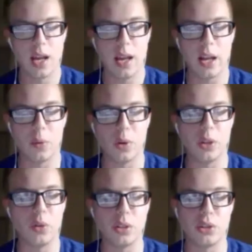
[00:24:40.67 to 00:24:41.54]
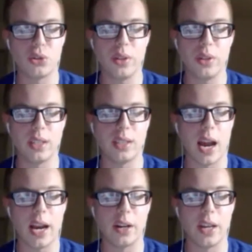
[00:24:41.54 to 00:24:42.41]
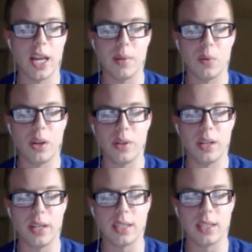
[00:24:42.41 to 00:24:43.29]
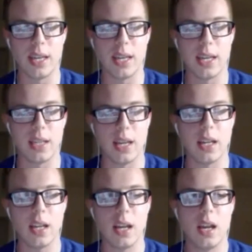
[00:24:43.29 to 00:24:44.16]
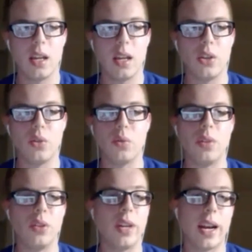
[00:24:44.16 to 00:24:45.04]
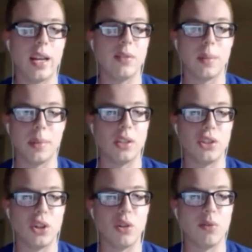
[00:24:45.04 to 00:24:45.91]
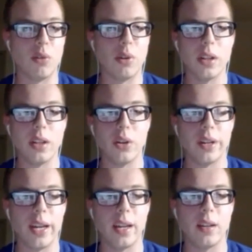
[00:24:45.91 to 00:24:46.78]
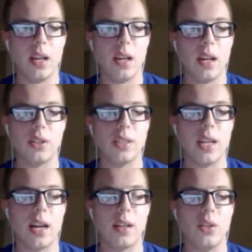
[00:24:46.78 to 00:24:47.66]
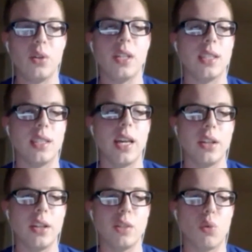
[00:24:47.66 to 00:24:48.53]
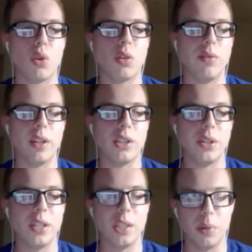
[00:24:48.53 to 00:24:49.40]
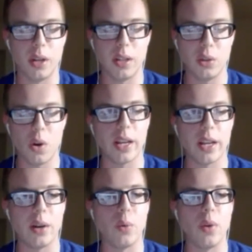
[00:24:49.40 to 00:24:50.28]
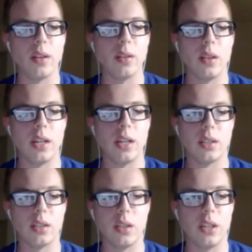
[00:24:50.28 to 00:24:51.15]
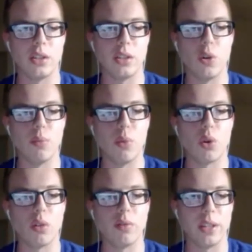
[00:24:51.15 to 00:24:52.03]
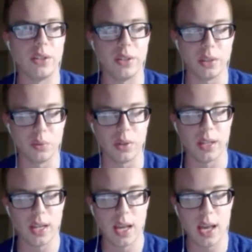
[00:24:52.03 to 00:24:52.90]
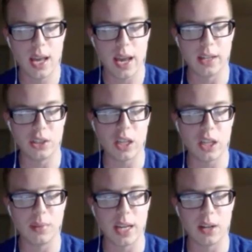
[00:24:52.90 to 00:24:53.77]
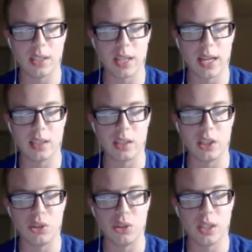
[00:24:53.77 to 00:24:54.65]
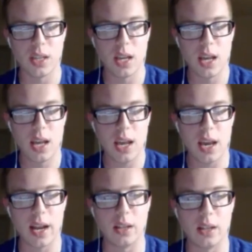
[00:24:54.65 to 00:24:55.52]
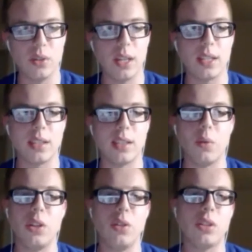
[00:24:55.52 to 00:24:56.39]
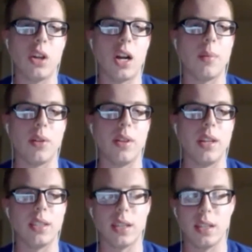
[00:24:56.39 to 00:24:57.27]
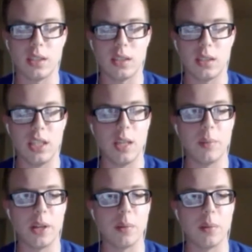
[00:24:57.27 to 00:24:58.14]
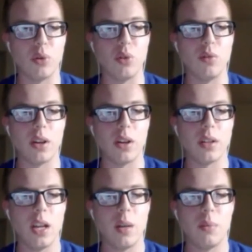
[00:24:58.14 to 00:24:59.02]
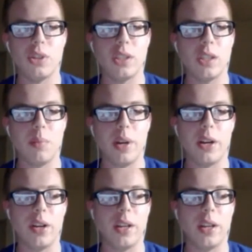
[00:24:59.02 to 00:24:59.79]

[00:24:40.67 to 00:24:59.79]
And when you control the entire game the way you did against K-State, you got to have something to show for it. You can say there's moral victories, but you want to get a win. There's no moral victories with it. And it just comes down to the execution. And I do like to say we do talk about things that this team can improve on, but just compared to